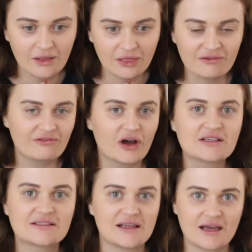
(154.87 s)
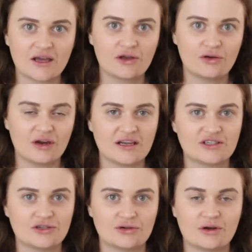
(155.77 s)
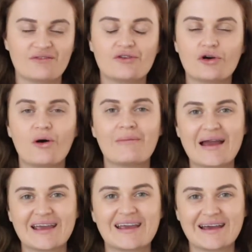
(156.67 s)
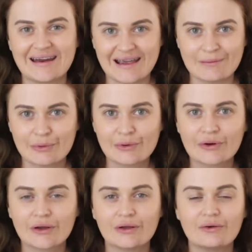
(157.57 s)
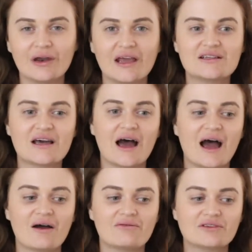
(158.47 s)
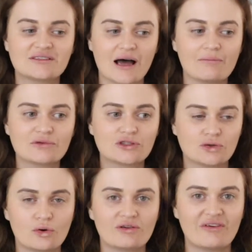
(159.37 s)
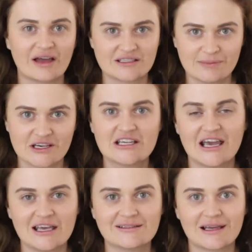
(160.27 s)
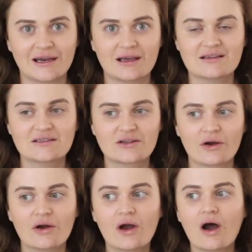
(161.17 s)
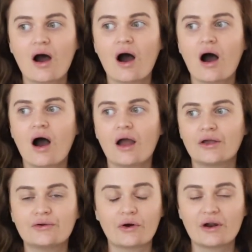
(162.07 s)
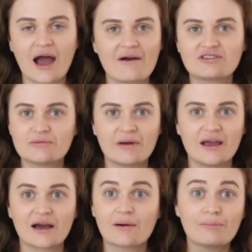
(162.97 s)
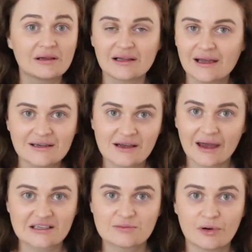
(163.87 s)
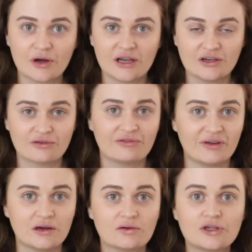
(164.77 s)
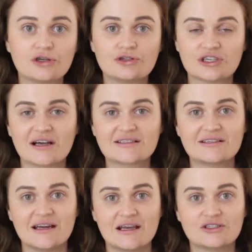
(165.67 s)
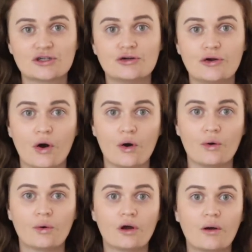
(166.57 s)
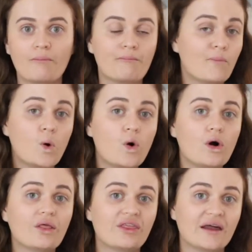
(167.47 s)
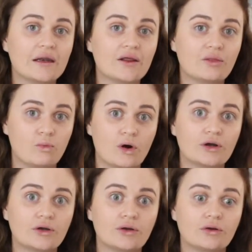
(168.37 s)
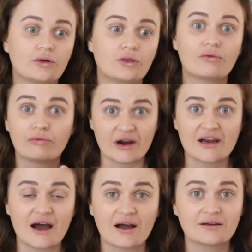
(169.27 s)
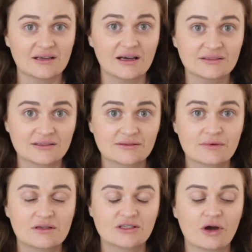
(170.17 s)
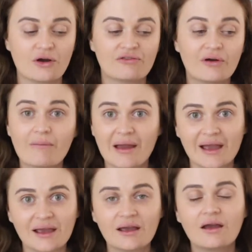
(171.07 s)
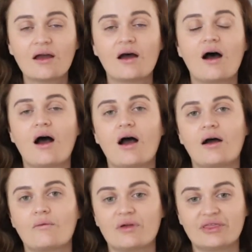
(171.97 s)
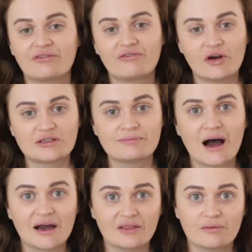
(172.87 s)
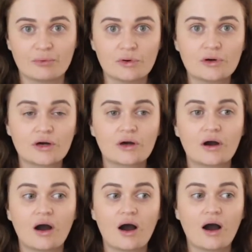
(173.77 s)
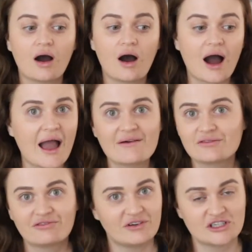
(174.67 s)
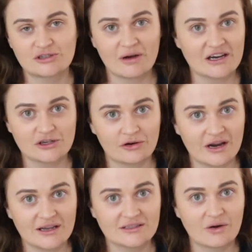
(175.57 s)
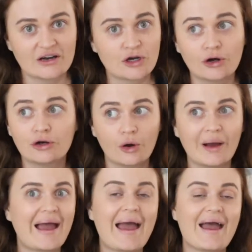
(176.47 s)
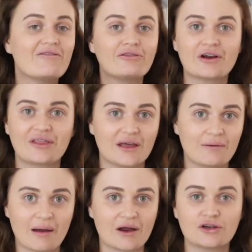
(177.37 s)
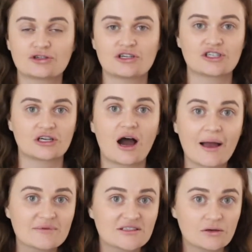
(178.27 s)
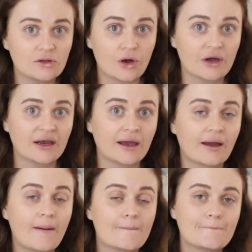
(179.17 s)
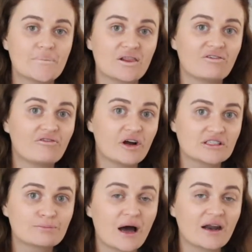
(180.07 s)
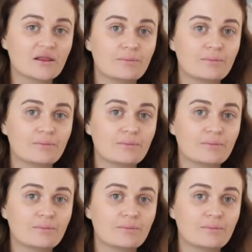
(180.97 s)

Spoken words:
the first thing you need to do if you're making an ebook, you need to have some sort of expertise in it. So you don't have to be a complete expert in your field. You just need to know more than what the reader does. So for me, with the first part of the book, I haven't finished my degree, so I don't know everything about nutrition. I'm still learning, but the first part of the